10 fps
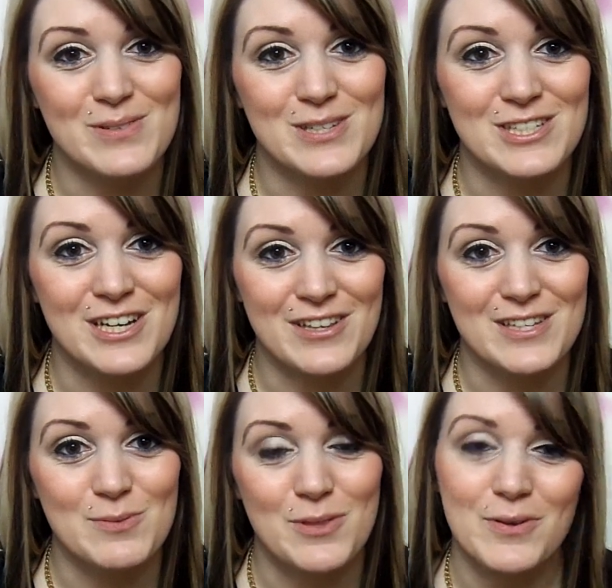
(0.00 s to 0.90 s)
to share
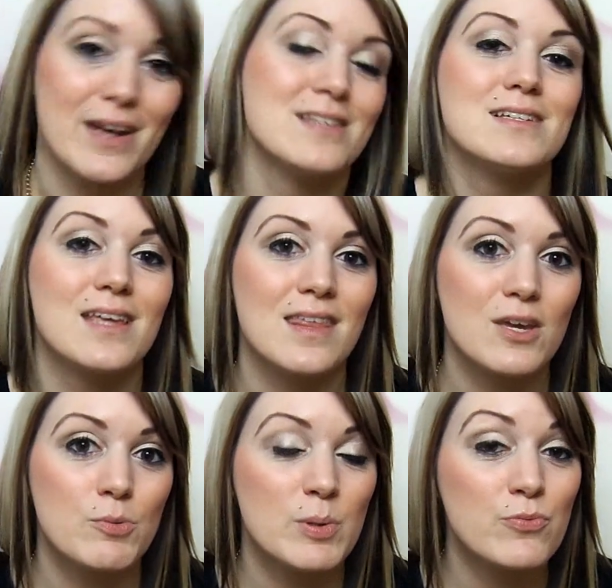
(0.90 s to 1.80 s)
this with you guys because I think it
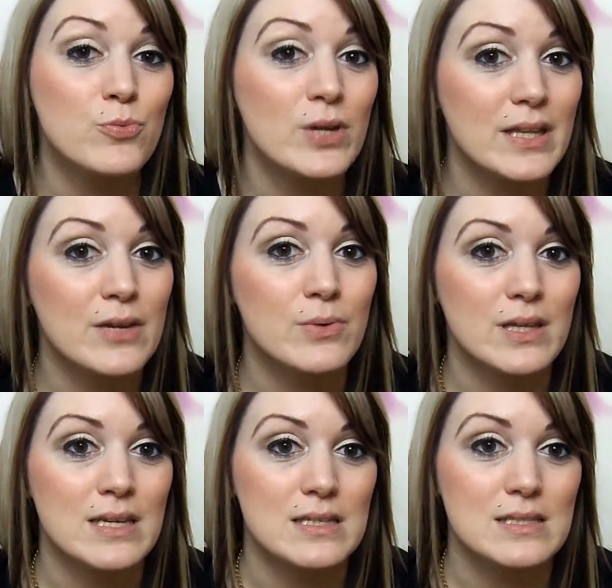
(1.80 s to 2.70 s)
would be really, really
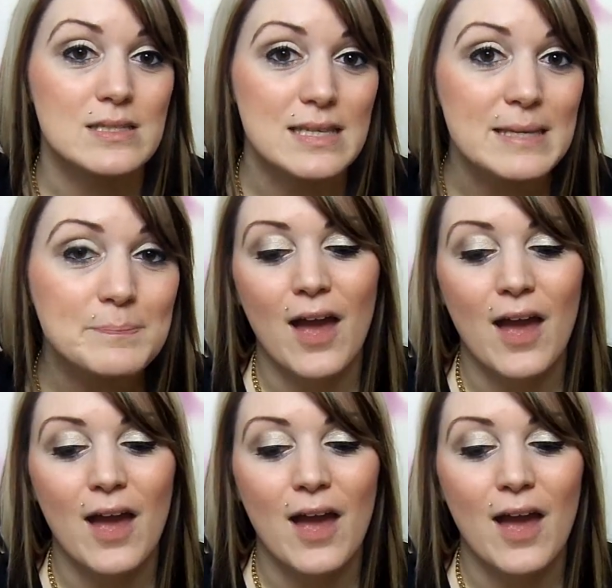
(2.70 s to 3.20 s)
neat to see.